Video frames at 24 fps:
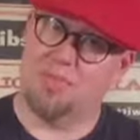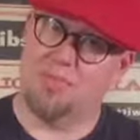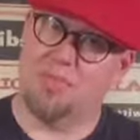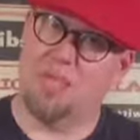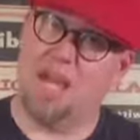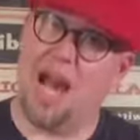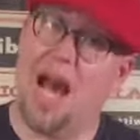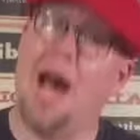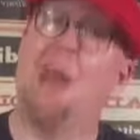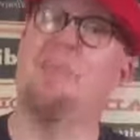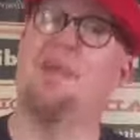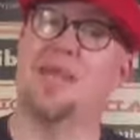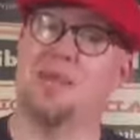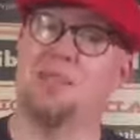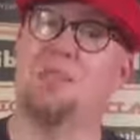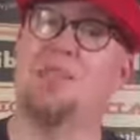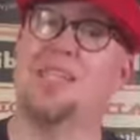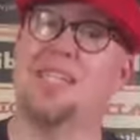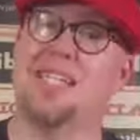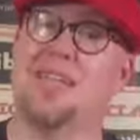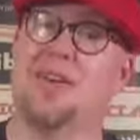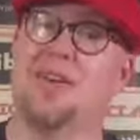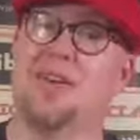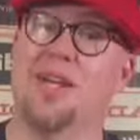comic
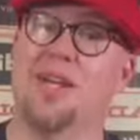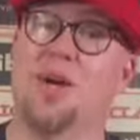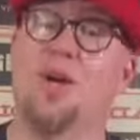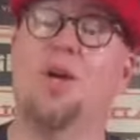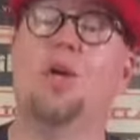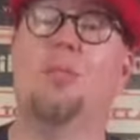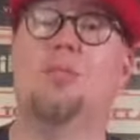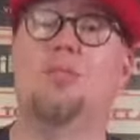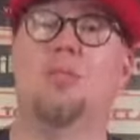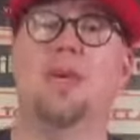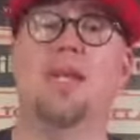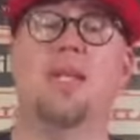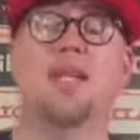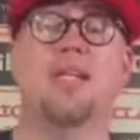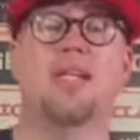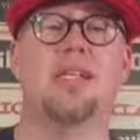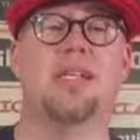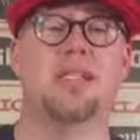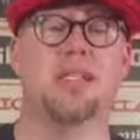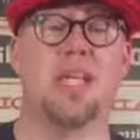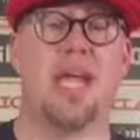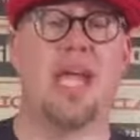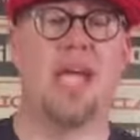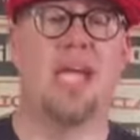material, but it
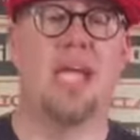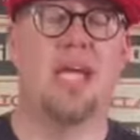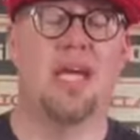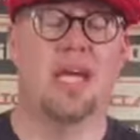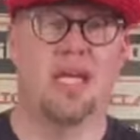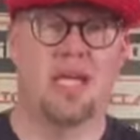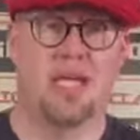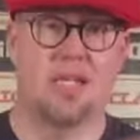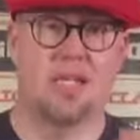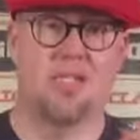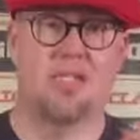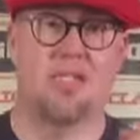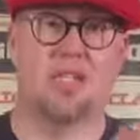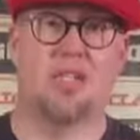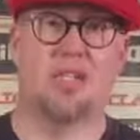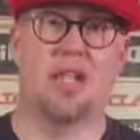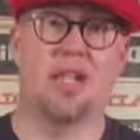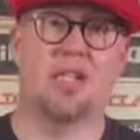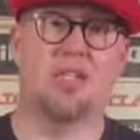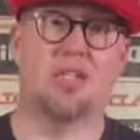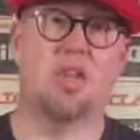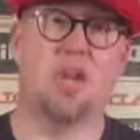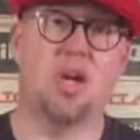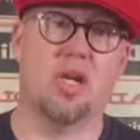is a
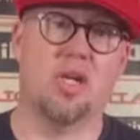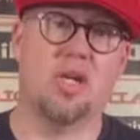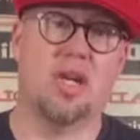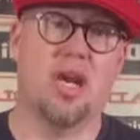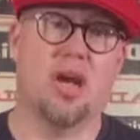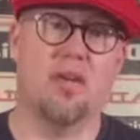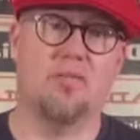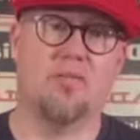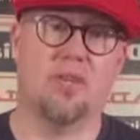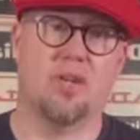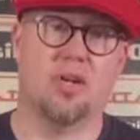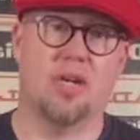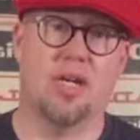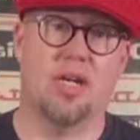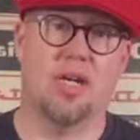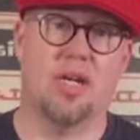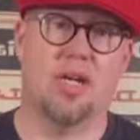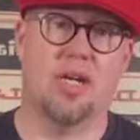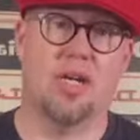deluxe hardcover